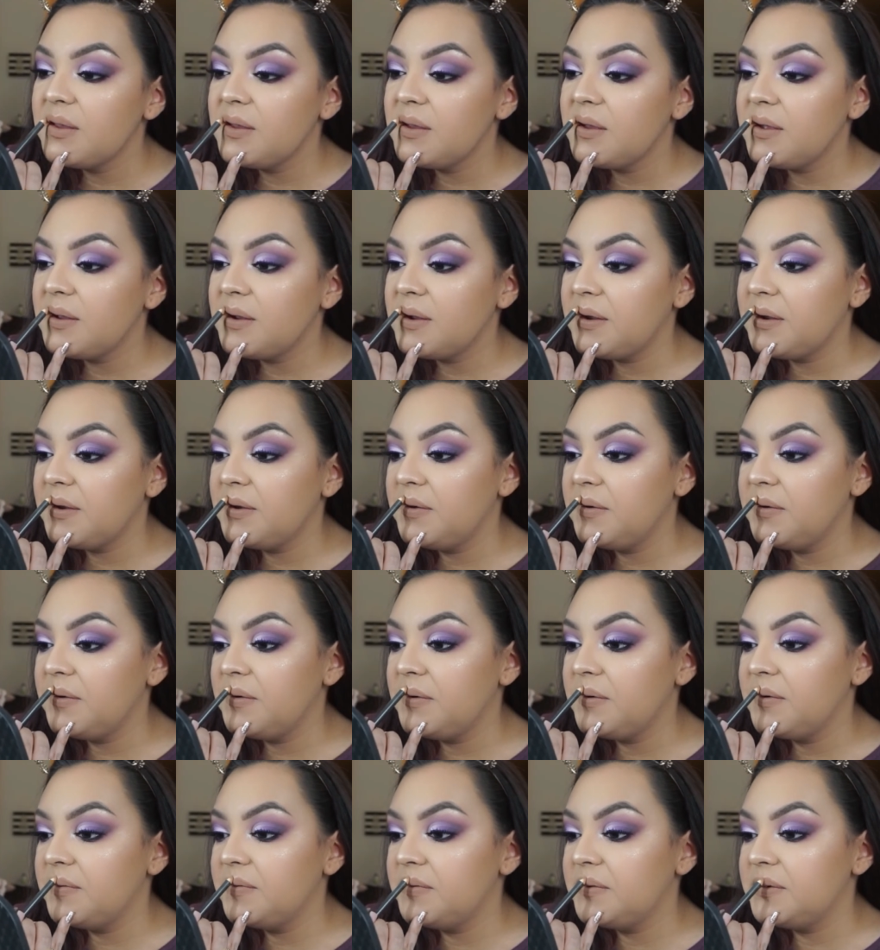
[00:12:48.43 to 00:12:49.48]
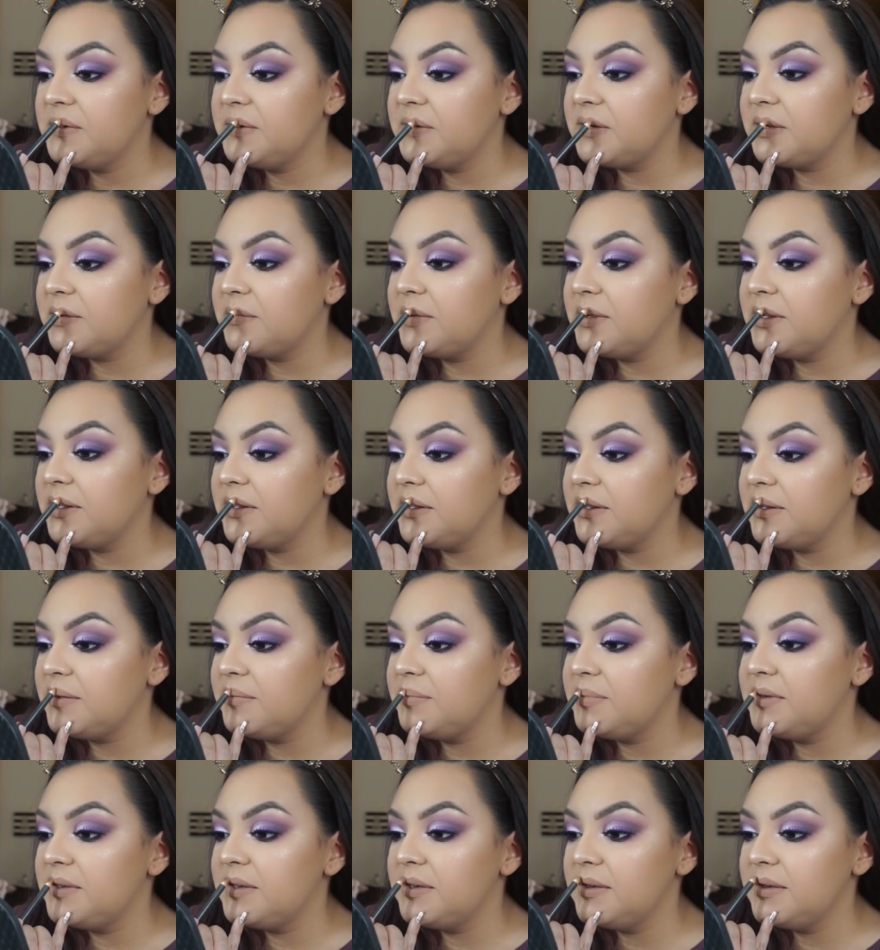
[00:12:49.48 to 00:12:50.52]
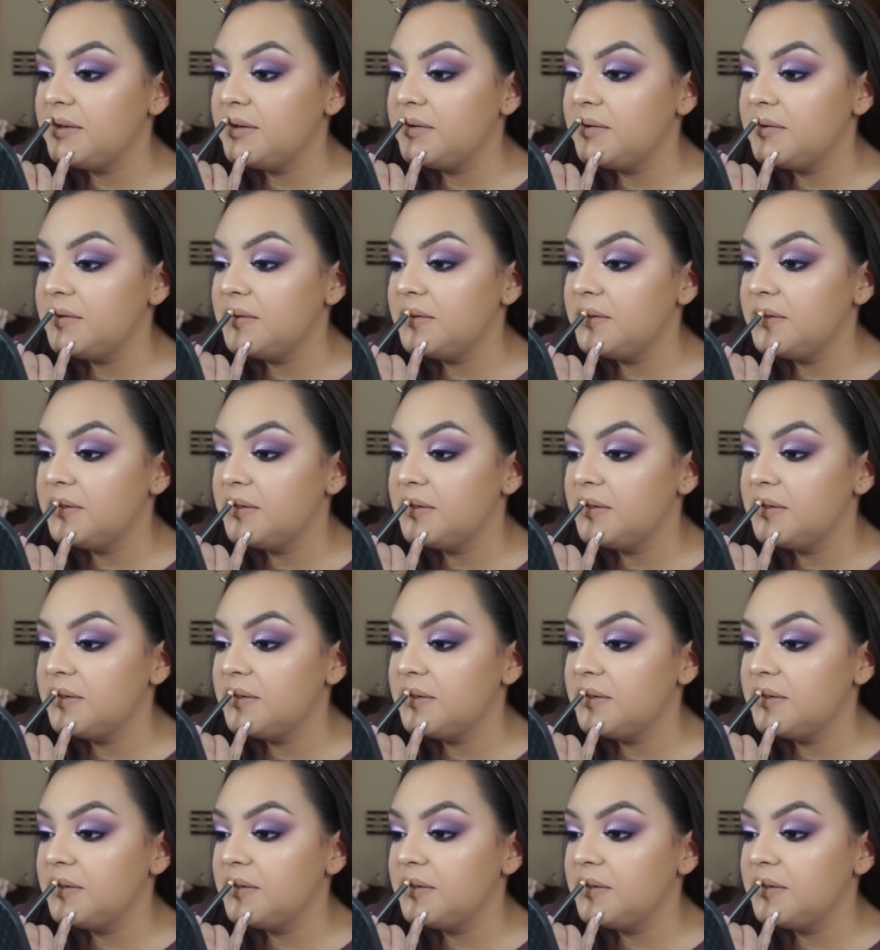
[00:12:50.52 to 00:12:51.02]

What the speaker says: And I do overdraw my lips a little,